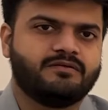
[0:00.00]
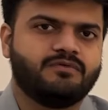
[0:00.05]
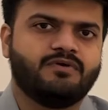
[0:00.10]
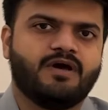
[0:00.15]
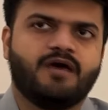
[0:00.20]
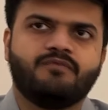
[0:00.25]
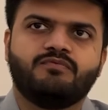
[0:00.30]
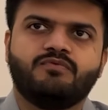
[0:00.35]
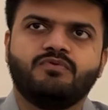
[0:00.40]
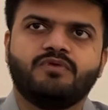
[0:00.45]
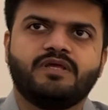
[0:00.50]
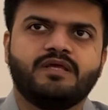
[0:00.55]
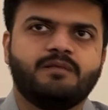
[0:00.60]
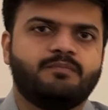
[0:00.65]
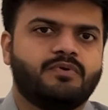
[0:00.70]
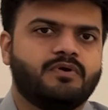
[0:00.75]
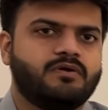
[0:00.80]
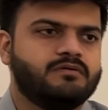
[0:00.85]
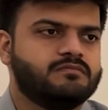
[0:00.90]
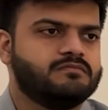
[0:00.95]
you have to
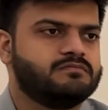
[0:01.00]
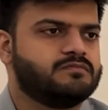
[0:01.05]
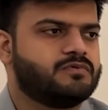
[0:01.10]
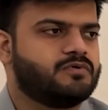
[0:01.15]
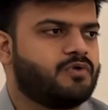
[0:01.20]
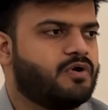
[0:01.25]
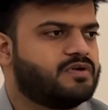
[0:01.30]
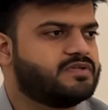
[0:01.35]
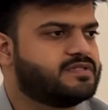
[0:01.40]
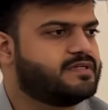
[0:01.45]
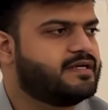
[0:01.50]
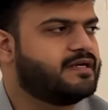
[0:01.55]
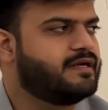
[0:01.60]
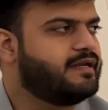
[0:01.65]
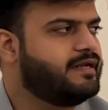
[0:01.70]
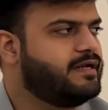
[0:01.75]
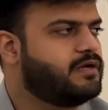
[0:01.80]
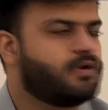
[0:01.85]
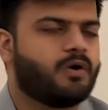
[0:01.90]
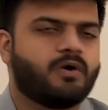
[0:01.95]
keep on
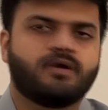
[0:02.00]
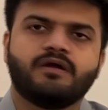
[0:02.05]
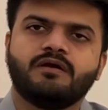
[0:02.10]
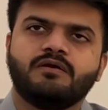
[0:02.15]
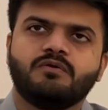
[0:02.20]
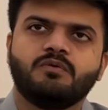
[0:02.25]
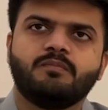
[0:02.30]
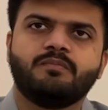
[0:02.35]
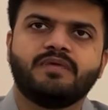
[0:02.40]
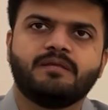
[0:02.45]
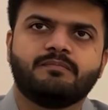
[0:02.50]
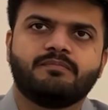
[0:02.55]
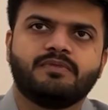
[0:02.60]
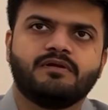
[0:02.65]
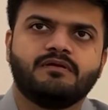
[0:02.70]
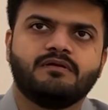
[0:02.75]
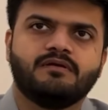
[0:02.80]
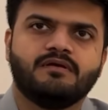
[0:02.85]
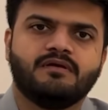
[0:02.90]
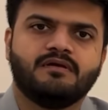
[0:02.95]
constantly talking to people.
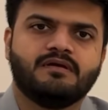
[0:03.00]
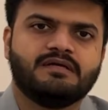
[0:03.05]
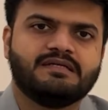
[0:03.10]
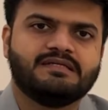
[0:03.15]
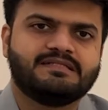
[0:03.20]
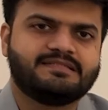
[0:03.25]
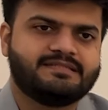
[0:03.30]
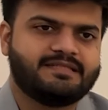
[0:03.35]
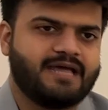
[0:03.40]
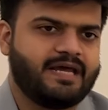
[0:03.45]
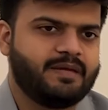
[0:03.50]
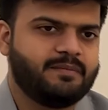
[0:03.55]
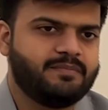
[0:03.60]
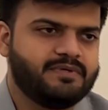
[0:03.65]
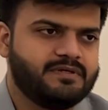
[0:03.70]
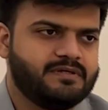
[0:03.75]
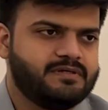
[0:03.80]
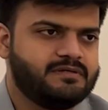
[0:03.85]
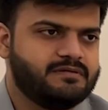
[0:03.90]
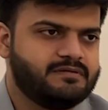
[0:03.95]

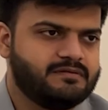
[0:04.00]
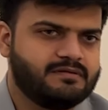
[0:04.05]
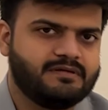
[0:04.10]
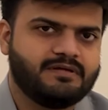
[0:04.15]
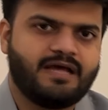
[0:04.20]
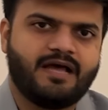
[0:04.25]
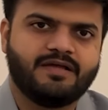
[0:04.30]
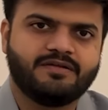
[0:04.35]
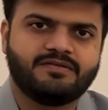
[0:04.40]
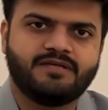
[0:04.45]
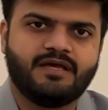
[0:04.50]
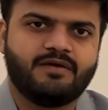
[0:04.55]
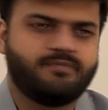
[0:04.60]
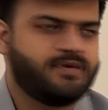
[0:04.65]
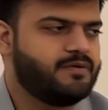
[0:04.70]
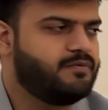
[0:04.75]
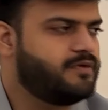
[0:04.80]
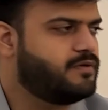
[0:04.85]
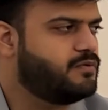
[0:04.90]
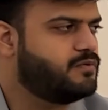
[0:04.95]
Cyber, as
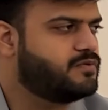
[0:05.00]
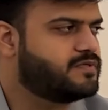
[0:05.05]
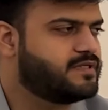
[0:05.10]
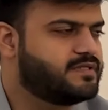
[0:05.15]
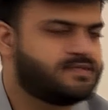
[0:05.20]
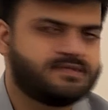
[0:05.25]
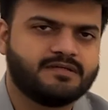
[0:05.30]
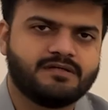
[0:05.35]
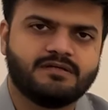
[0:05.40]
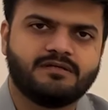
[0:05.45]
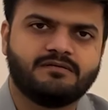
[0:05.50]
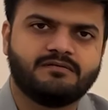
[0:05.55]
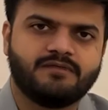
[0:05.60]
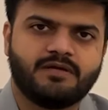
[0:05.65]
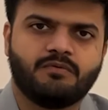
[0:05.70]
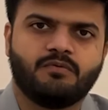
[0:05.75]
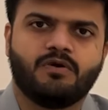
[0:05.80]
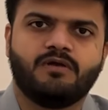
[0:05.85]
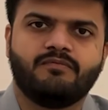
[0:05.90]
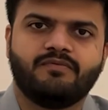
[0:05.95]
everyone knows, it's an
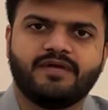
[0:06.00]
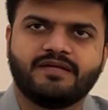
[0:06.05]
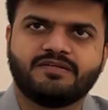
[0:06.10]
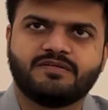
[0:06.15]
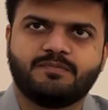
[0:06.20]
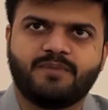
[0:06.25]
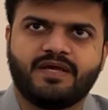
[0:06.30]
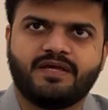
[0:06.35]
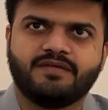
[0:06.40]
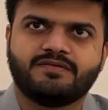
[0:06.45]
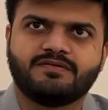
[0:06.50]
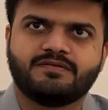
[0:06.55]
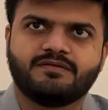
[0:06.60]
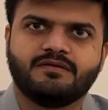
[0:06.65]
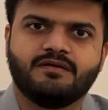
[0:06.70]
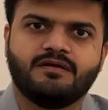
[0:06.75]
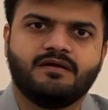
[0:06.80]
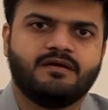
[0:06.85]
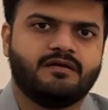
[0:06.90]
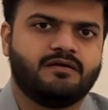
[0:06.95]
evolving space.
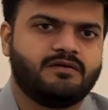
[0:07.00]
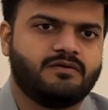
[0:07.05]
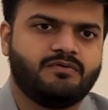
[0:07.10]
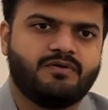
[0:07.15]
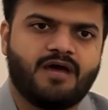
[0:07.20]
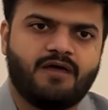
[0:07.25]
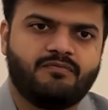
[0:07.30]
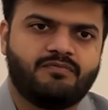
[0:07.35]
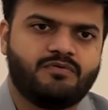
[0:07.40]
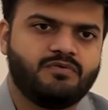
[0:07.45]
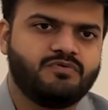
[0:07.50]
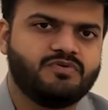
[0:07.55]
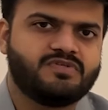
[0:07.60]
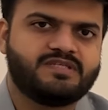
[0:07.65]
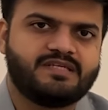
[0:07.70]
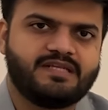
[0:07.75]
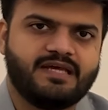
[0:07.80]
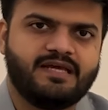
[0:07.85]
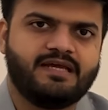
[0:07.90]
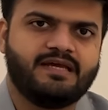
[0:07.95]
You have to
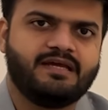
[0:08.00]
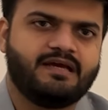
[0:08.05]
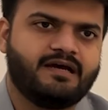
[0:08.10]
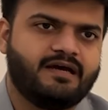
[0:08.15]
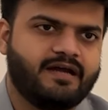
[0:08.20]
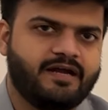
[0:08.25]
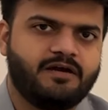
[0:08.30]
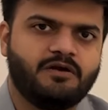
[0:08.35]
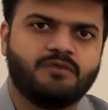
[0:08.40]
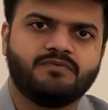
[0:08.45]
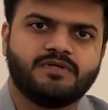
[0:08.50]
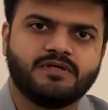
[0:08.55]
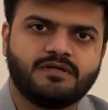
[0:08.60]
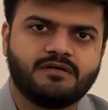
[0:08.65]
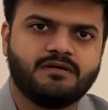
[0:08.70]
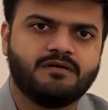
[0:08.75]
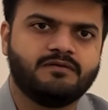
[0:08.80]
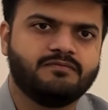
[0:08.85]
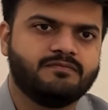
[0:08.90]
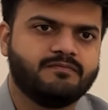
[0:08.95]
stay ahead of the
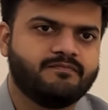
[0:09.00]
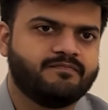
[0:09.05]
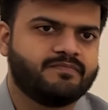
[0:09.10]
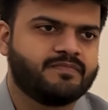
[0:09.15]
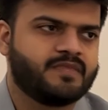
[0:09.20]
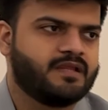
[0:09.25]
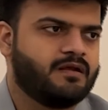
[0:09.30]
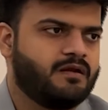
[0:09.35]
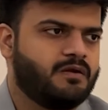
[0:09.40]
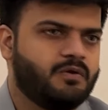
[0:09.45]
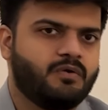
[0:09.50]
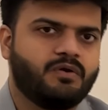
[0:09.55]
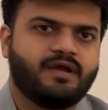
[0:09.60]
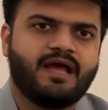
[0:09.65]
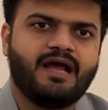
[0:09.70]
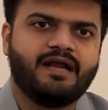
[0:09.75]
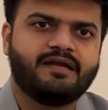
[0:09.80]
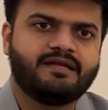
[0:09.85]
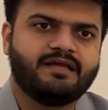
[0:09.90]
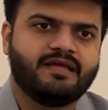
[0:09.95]
curve, look
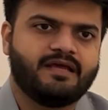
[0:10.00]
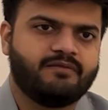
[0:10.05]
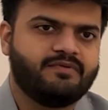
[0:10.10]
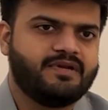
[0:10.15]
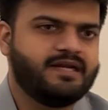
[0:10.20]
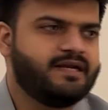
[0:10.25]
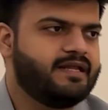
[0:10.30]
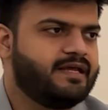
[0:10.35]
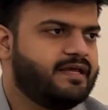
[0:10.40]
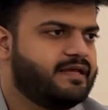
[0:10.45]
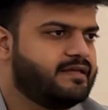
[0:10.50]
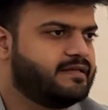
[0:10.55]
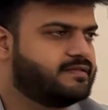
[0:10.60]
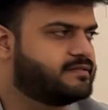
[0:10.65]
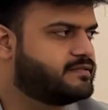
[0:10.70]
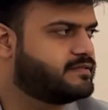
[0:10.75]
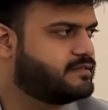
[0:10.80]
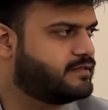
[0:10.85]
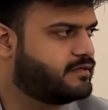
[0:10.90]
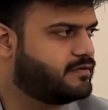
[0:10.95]
at
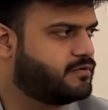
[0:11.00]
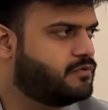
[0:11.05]
everyday's